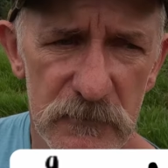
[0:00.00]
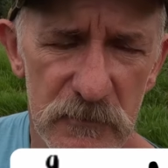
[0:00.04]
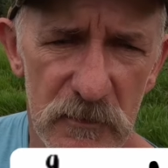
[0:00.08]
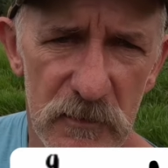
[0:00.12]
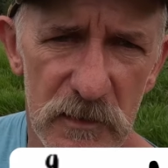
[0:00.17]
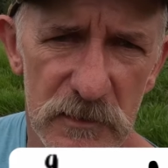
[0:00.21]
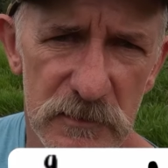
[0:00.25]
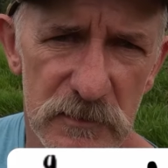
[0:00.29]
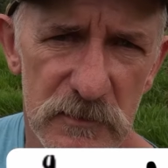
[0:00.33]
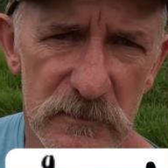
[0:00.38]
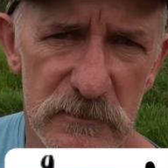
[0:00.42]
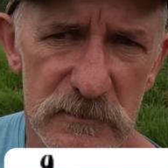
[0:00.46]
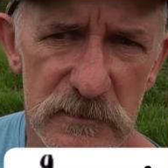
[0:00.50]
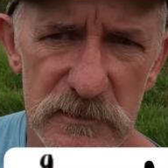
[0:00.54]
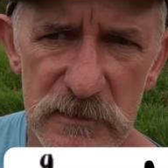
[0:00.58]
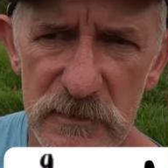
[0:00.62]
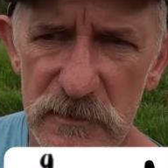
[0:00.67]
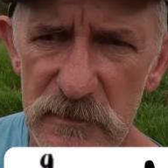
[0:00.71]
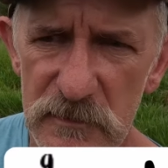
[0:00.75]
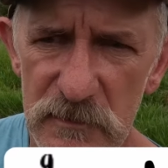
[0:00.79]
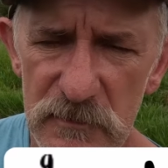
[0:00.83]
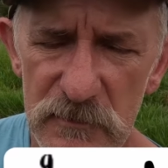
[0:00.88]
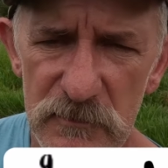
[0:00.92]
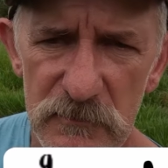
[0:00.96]
like New
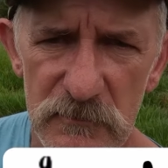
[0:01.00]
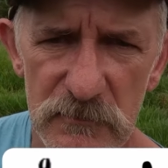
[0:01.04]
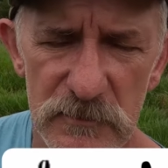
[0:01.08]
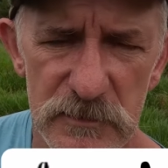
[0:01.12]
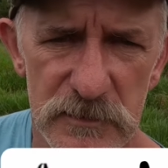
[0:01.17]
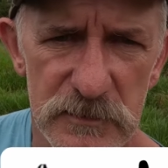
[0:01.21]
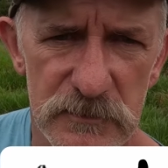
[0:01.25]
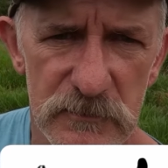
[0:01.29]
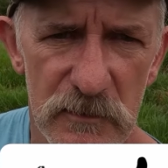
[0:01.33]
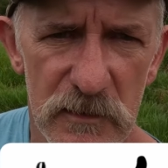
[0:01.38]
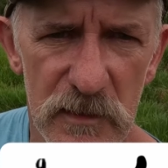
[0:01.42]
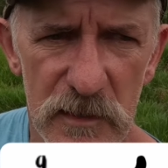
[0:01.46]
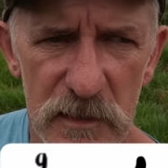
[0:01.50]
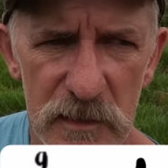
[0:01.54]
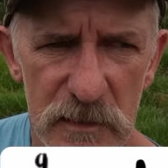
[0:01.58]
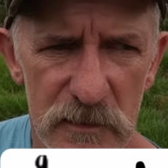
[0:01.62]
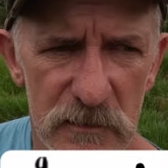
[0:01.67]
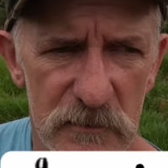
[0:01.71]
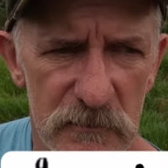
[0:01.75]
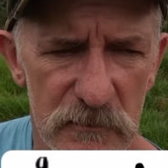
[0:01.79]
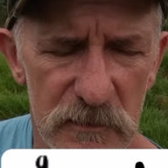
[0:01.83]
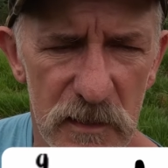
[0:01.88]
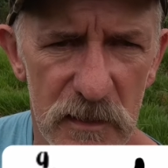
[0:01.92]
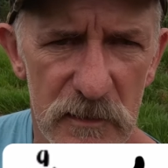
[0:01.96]
Zealand or
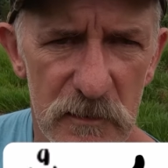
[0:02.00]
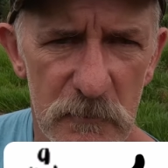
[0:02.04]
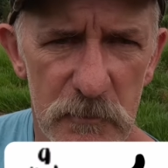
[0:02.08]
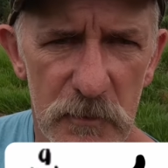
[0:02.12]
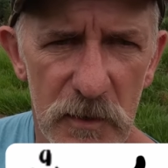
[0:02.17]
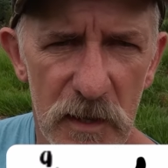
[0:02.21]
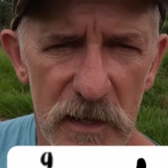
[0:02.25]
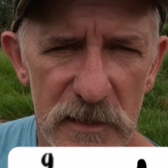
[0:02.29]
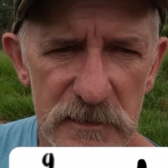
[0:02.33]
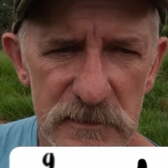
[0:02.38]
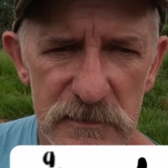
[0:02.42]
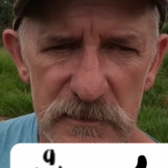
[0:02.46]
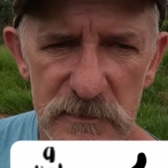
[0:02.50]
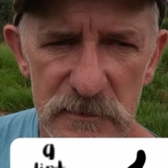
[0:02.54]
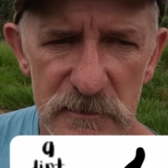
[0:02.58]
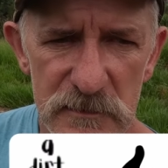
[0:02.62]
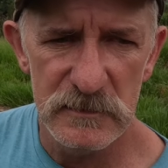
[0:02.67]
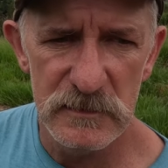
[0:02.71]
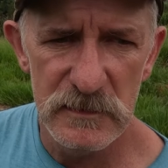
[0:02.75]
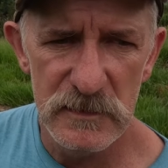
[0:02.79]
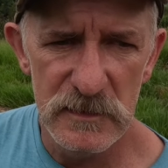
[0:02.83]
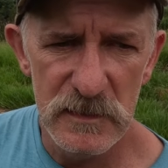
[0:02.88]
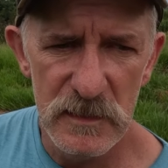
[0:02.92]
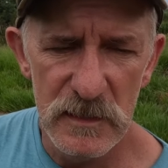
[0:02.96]
Australia and other places,